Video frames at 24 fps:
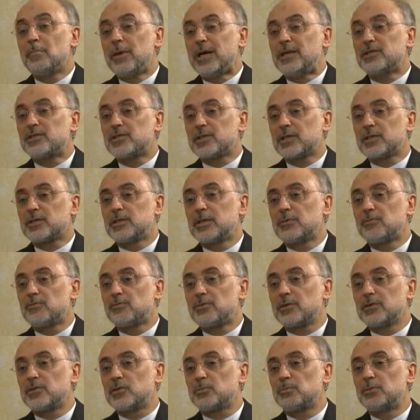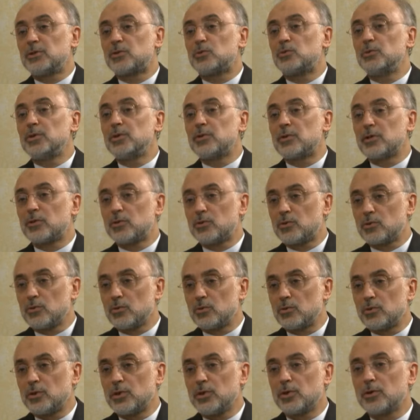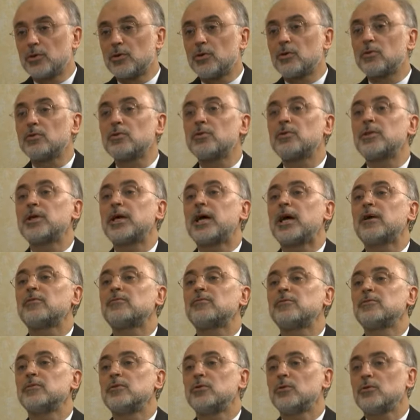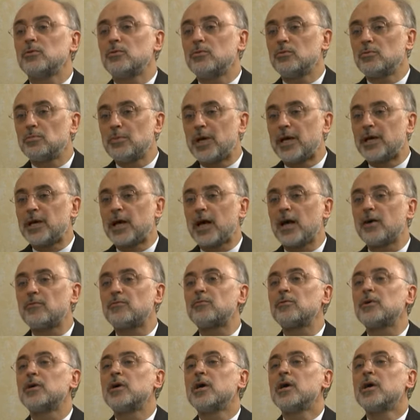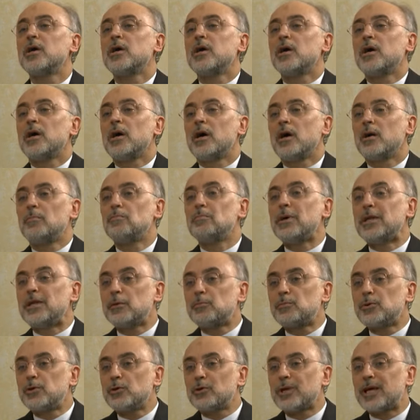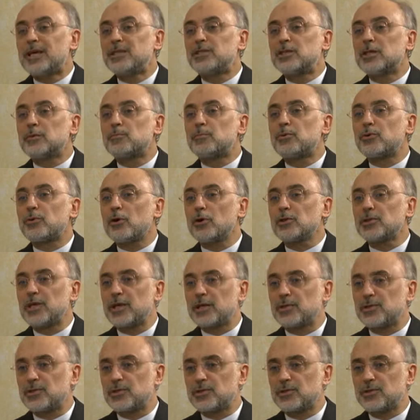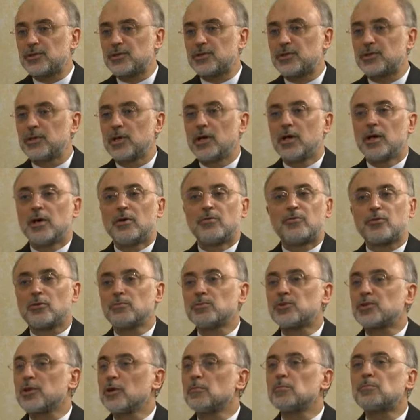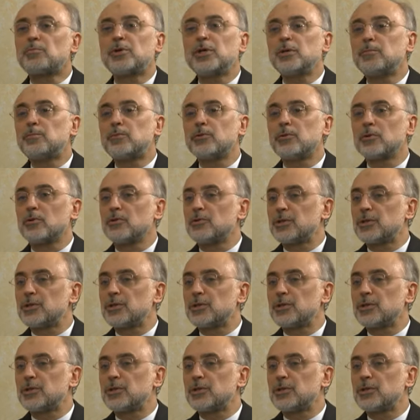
basic difference between the two. You know, you may have manipulated protests from some people